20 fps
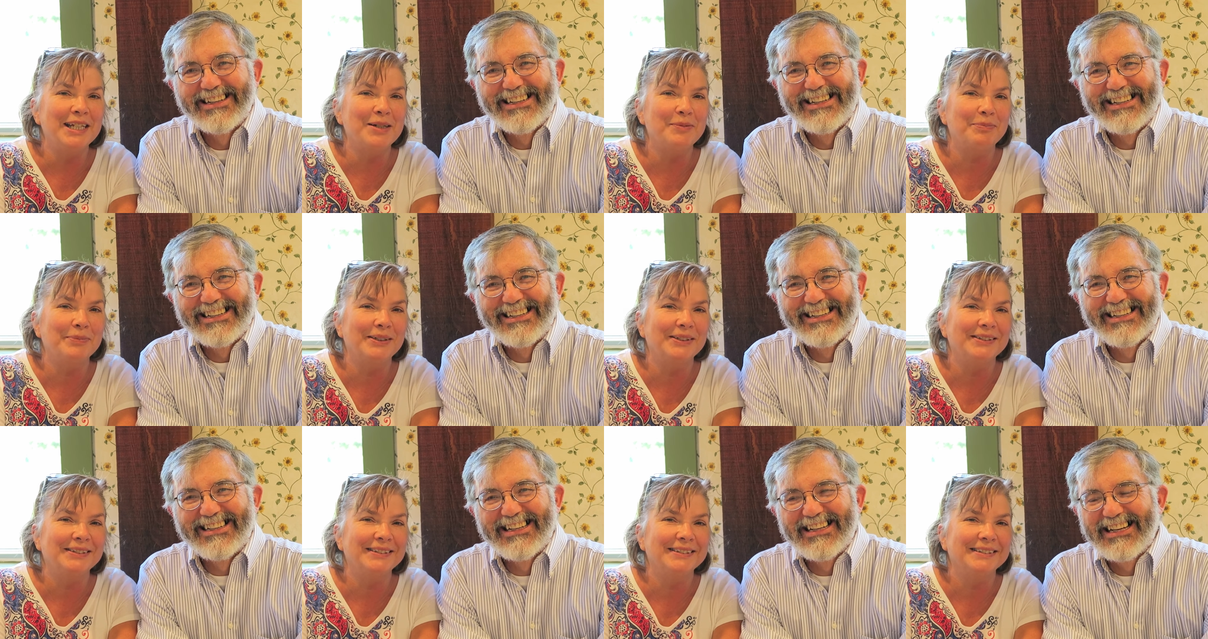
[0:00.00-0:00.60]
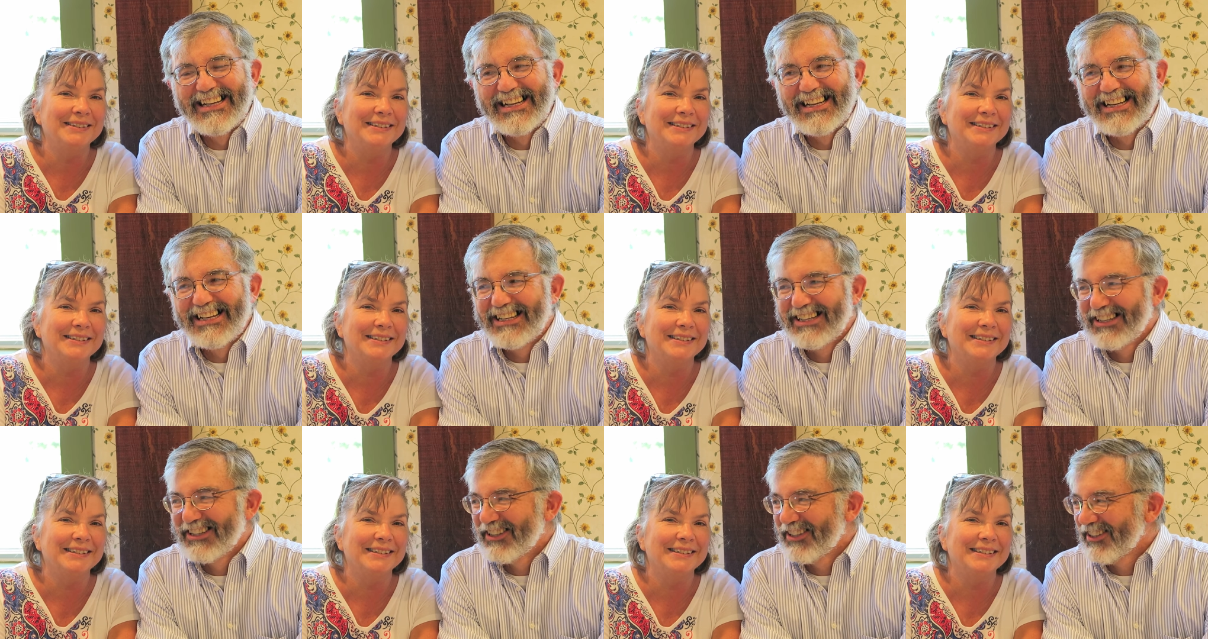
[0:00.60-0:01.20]
Speaker 1: Kimball.
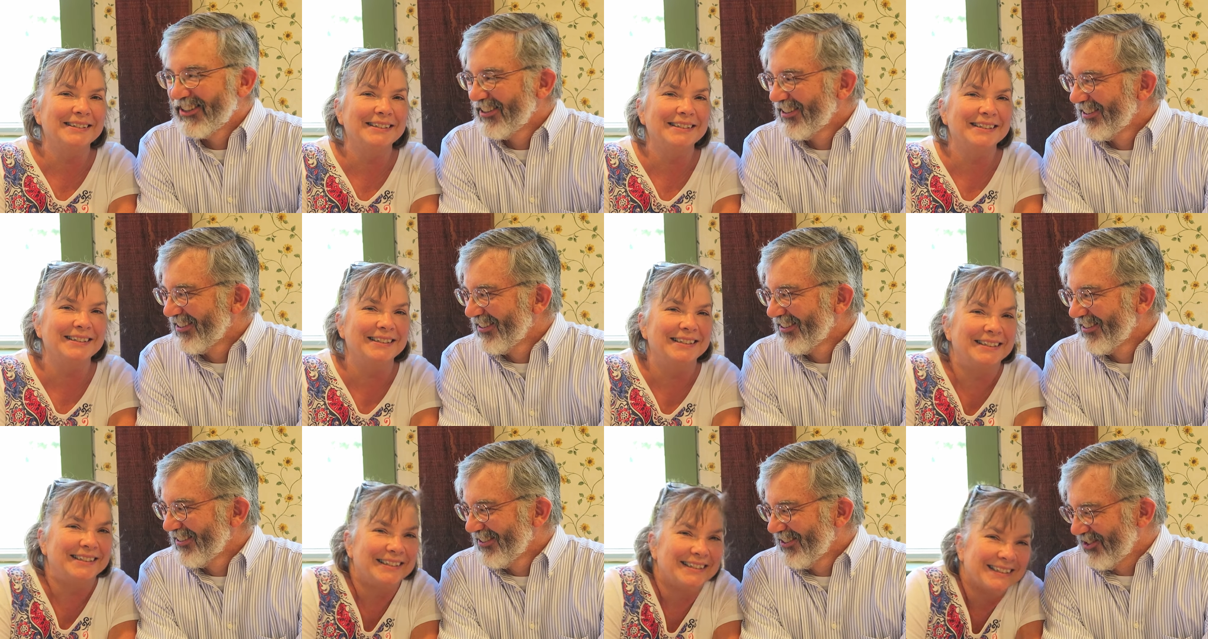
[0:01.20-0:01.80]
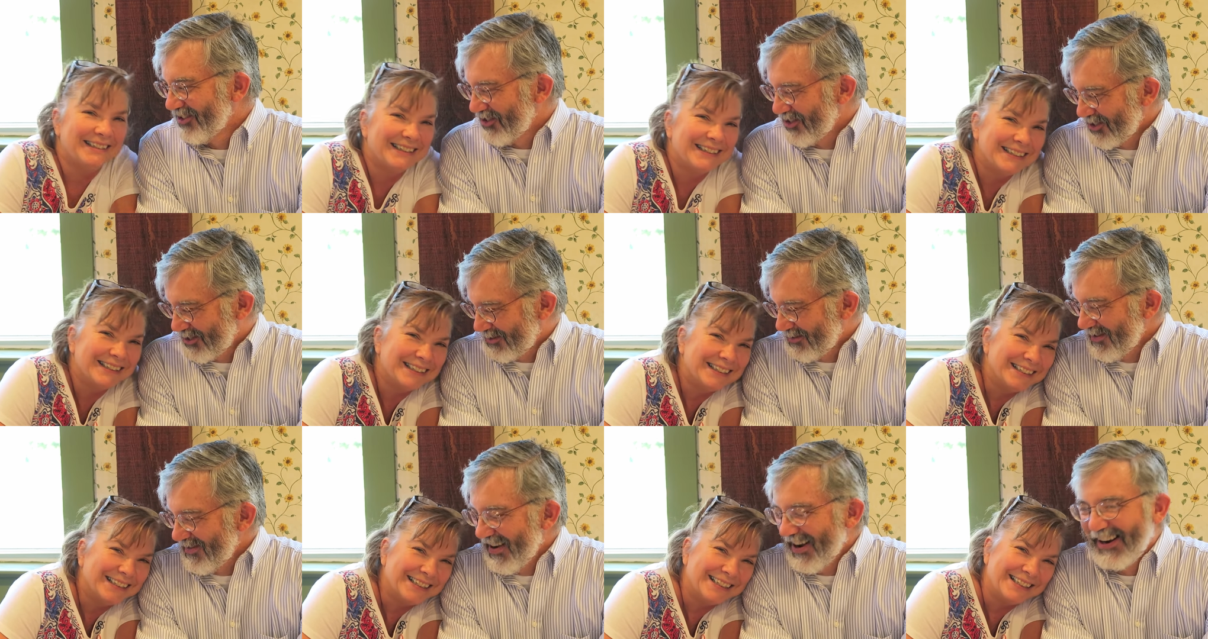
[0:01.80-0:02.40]
Speaker 2: You just
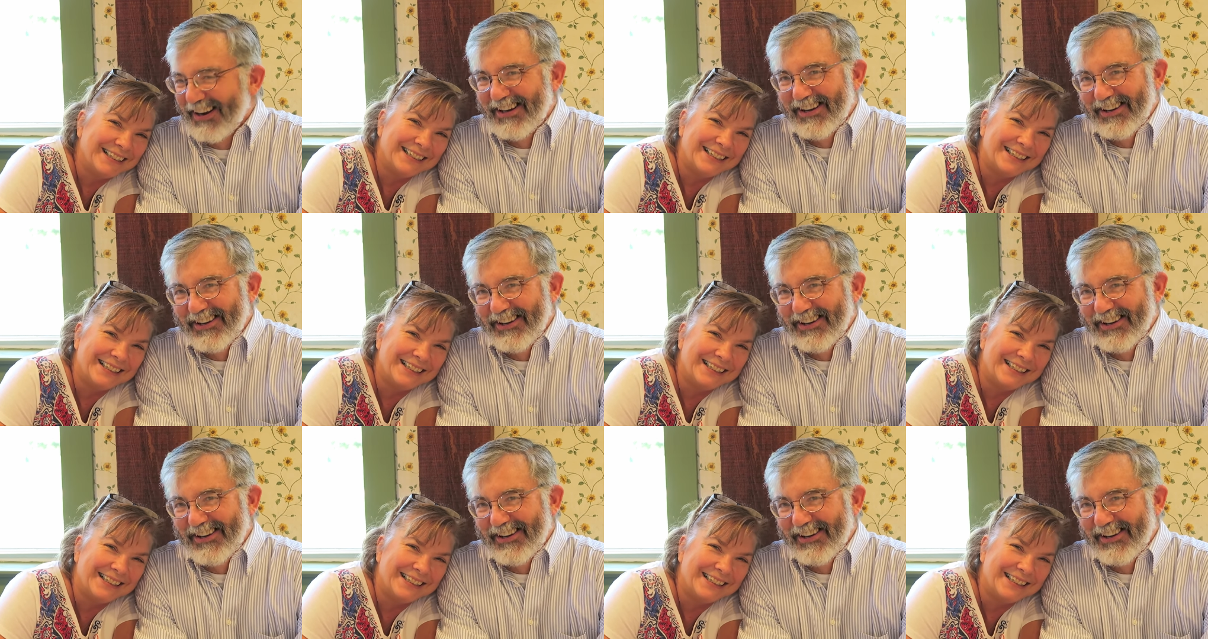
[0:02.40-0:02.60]
remember,